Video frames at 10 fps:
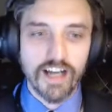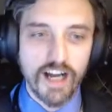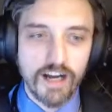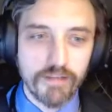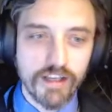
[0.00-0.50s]

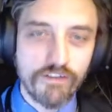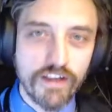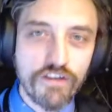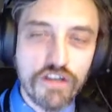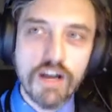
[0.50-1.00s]
um,
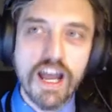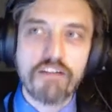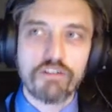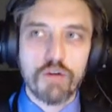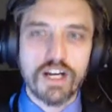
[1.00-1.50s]
if, if you
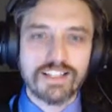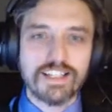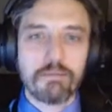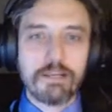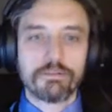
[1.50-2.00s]
ever want to
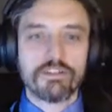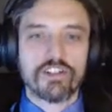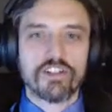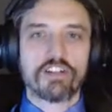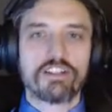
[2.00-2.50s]
see people
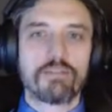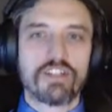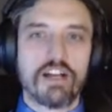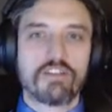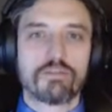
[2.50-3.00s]
insult
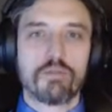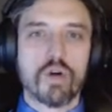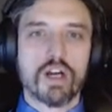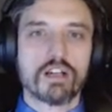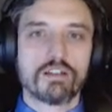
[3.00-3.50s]
themselves
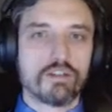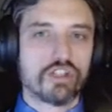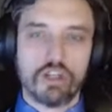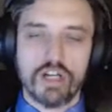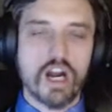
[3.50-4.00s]
more,
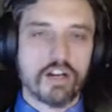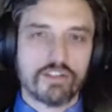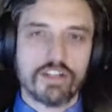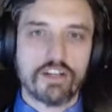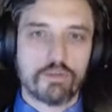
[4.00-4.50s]
go to yeah.
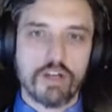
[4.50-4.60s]
r slash